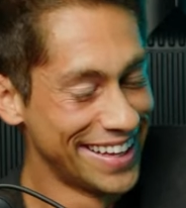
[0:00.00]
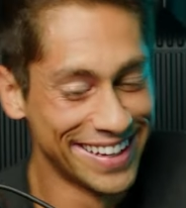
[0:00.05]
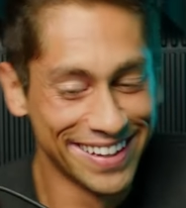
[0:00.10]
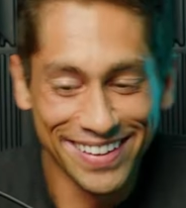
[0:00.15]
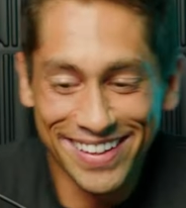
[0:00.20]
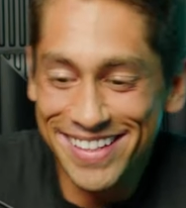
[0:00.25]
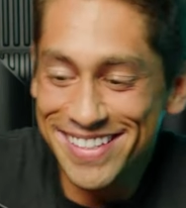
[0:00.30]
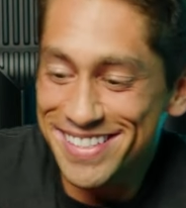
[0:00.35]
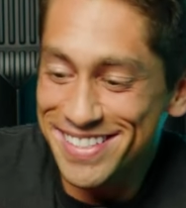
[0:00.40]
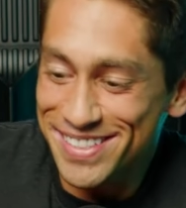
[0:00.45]

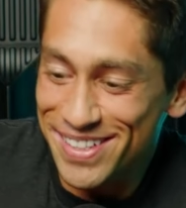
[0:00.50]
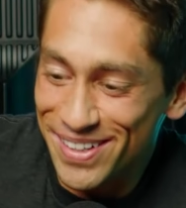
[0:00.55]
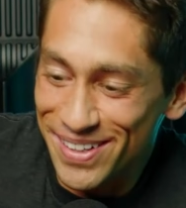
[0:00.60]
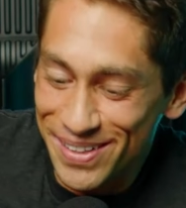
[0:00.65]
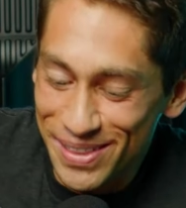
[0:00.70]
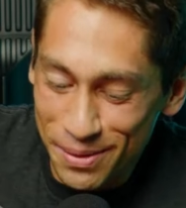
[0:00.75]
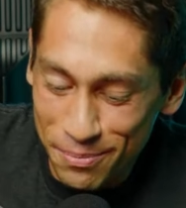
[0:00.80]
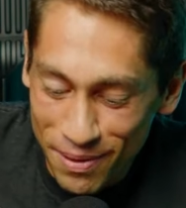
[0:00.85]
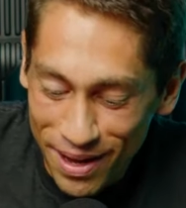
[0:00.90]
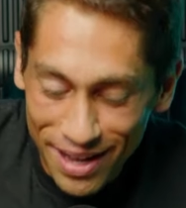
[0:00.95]
He's
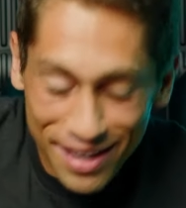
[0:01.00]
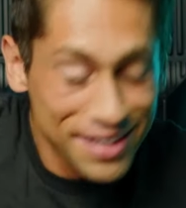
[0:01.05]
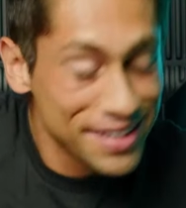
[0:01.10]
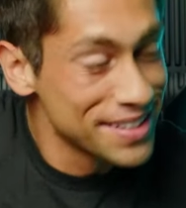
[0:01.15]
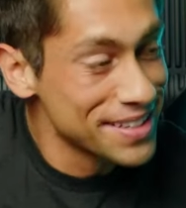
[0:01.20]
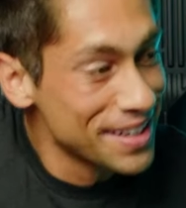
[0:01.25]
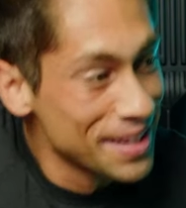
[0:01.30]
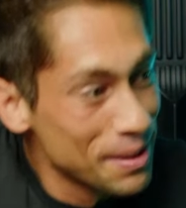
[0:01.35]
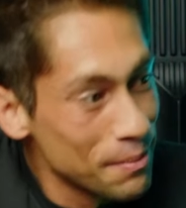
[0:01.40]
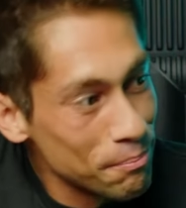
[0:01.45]
stirring the pot.
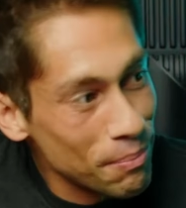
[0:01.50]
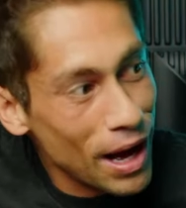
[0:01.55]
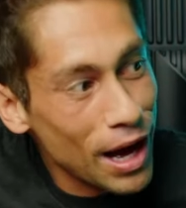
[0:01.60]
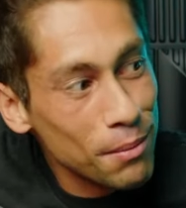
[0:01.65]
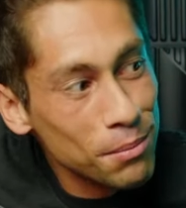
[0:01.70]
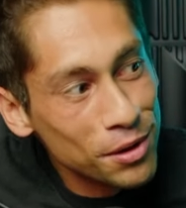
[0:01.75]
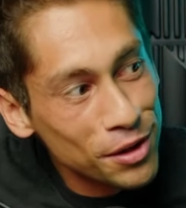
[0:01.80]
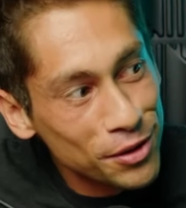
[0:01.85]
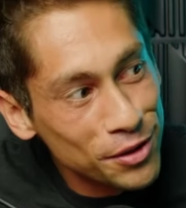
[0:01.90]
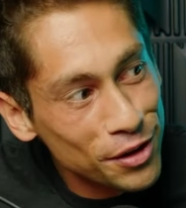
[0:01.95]

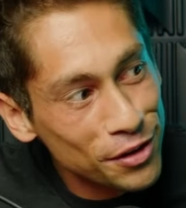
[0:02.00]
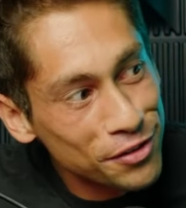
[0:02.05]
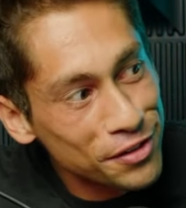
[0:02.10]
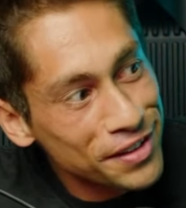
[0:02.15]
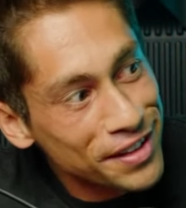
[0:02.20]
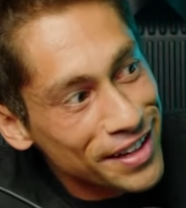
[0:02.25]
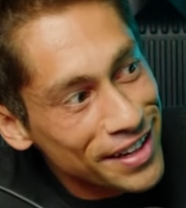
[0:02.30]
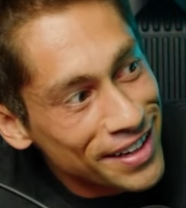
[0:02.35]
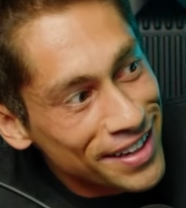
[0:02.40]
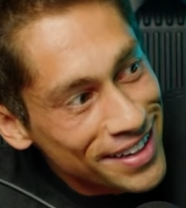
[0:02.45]
Pablo over
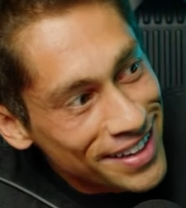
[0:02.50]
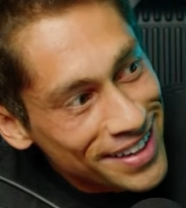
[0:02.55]
there.